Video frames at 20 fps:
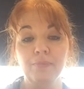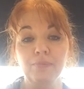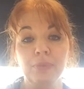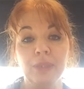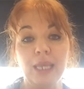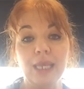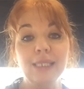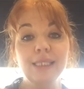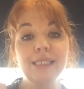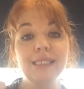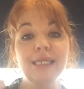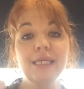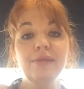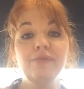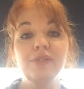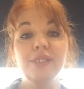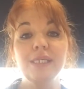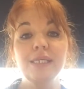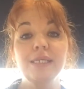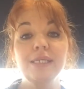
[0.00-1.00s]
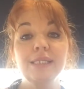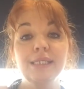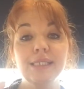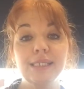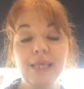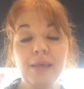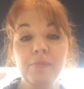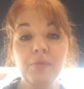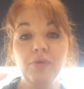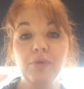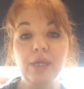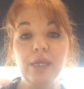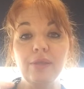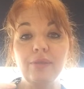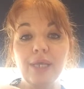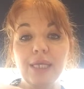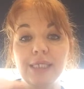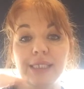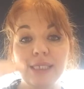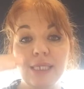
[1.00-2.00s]
instead of seeing summary,
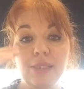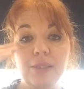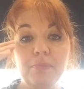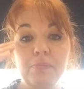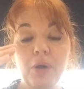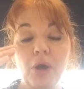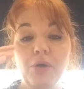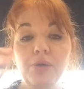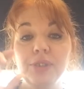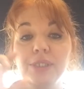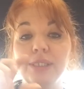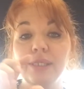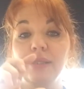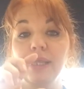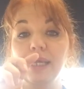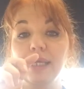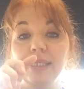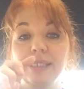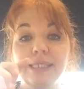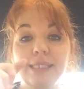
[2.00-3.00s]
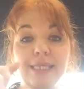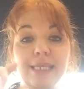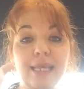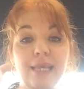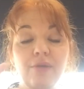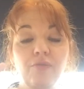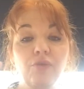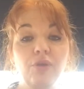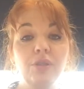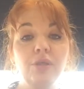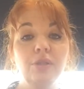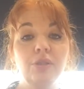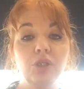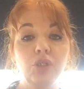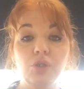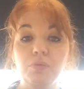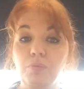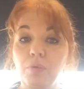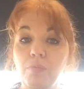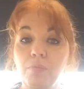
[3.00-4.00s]
they see the post and they can see everything that
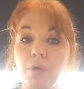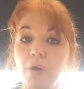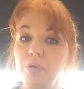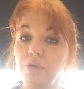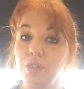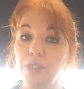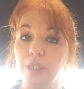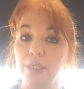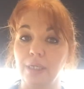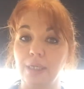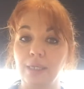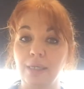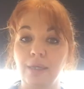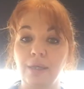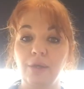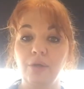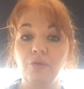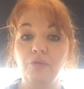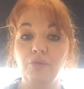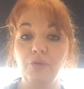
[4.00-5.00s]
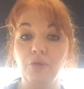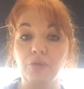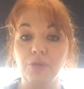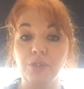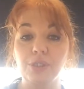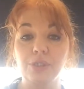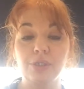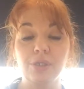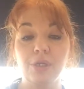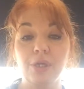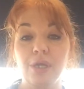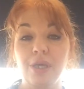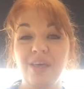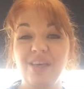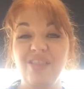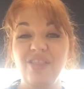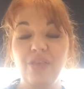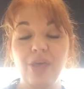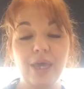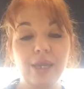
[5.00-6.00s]
you're promoting first.
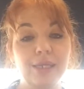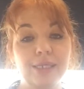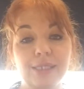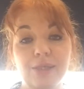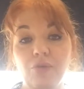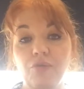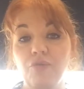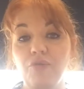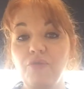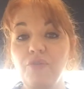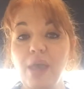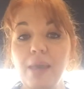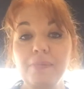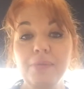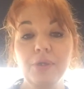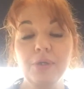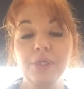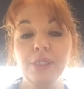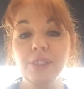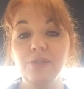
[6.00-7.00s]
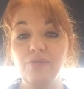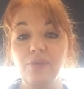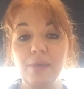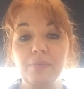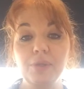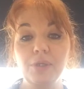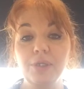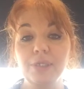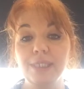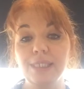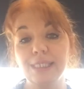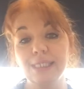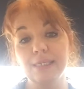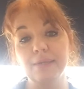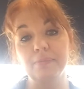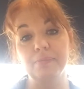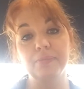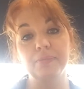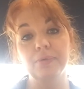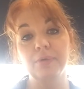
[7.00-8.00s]
That is a fabulous, fabulous
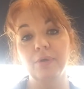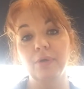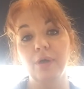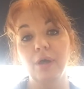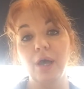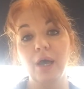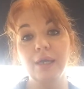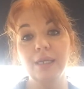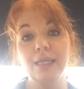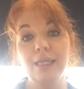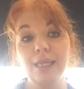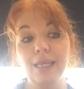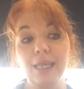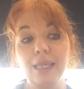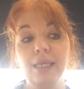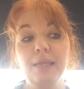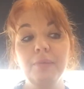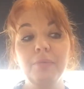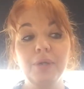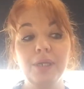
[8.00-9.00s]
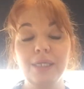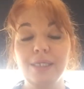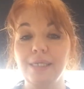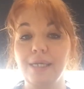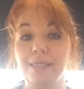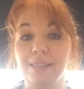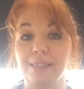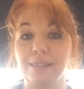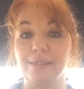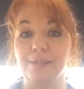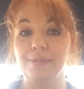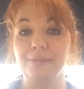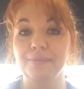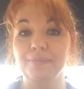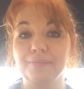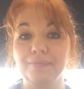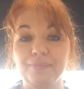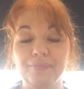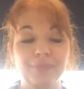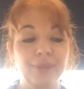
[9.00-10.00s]
tip. Hardly anybody does it.
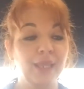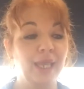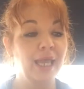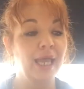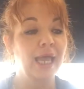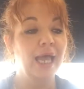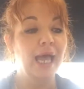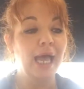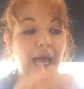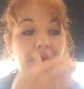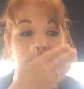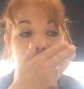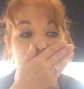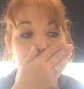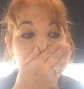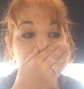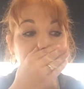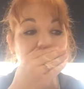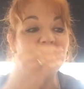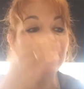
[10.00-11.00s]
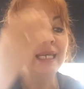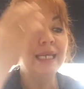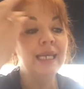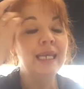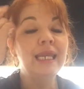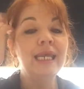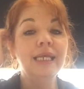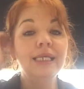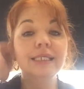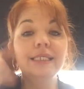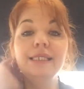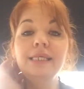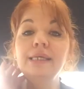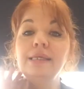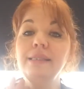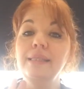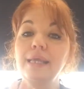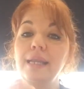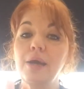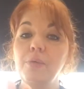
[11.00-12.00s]
The next thing
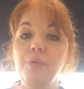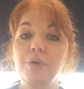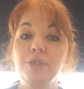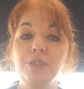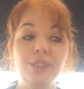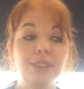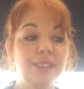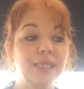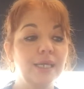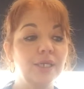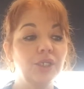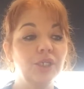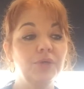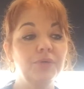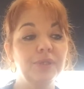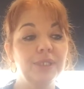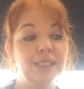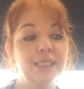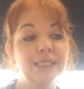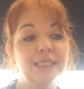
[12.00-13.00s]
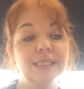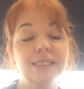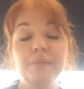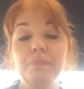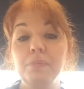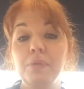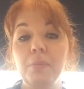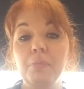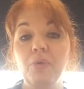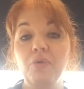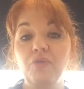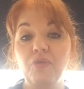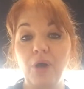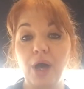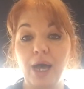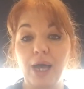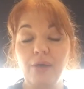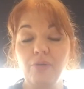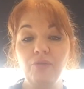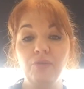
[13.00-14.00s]
that I want to say to you, and this is tip number
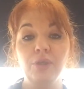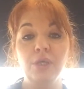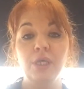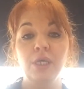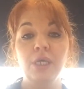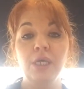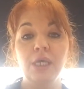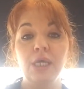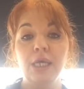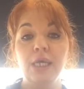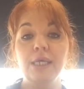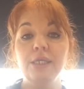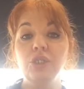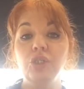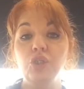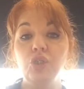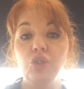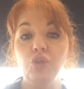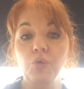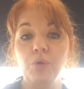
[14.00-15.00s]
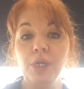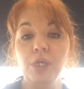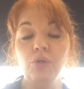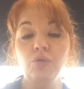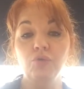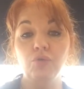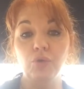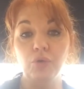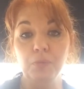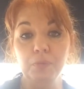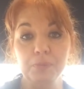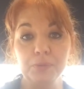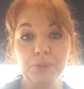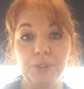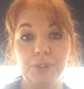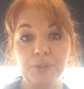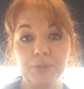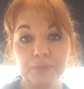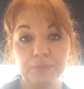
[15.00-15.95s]
5, is join groups.